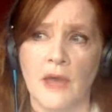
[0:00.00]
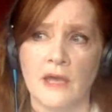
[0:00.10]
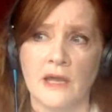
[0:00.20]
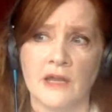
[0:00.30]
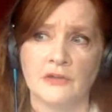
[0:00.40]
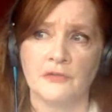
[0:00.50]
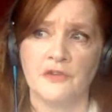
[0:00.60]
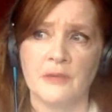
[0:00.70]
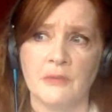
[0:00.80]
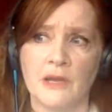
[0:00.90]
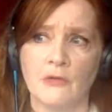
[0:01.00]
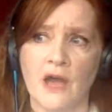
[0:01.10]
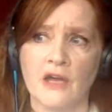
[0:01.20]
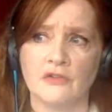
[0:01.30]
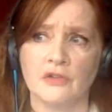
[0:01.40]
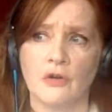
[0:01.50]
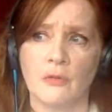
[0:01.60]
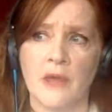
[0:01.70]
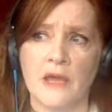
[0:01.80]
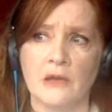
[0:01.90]
male and female
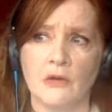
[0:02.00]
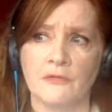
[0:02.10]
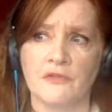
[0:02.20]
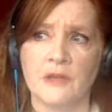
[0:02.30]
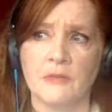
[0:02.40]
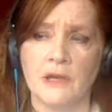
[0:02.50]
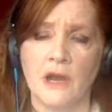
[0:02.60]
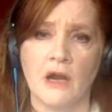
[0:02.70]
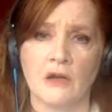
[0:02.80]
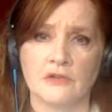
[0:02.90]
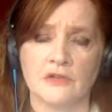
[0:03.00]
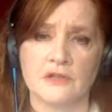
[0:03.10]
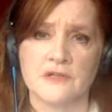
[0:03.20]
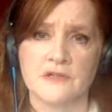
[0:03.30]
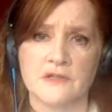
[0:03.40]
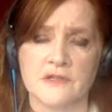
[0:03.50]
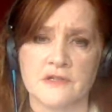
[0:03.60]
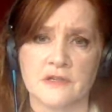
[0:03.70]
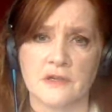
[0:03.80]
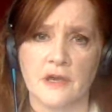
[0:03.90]
writer or male or female
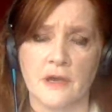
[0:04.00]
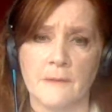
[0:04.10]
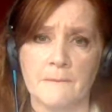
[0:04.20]
artists